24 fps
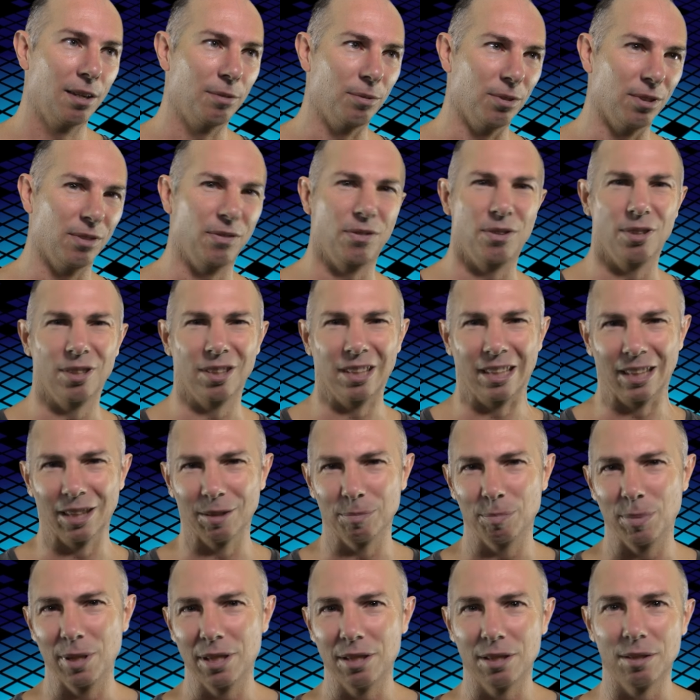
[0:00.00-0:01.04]
with a few
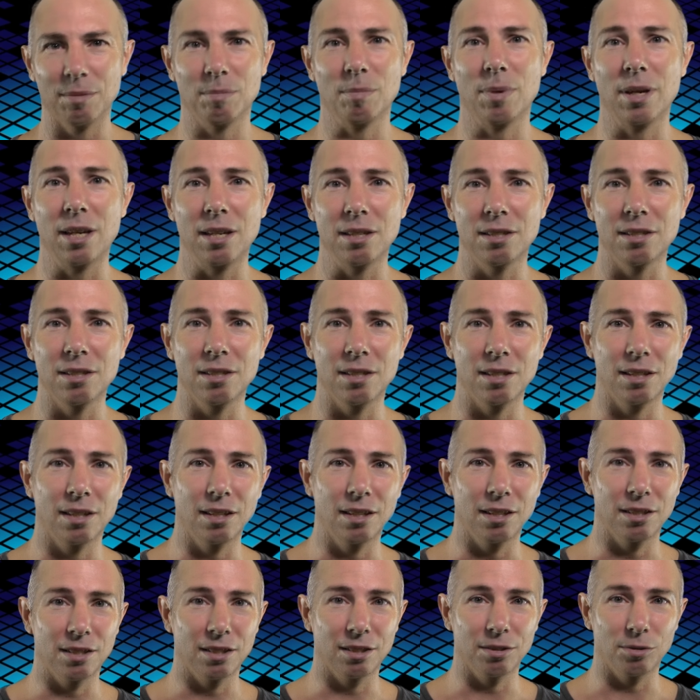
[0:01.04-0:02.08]
little bits and pieces in
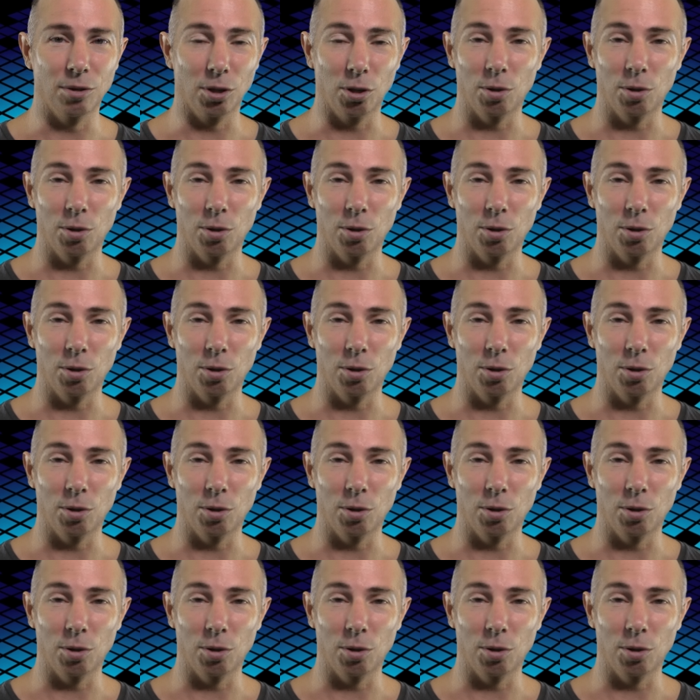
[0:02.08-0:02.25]
it as a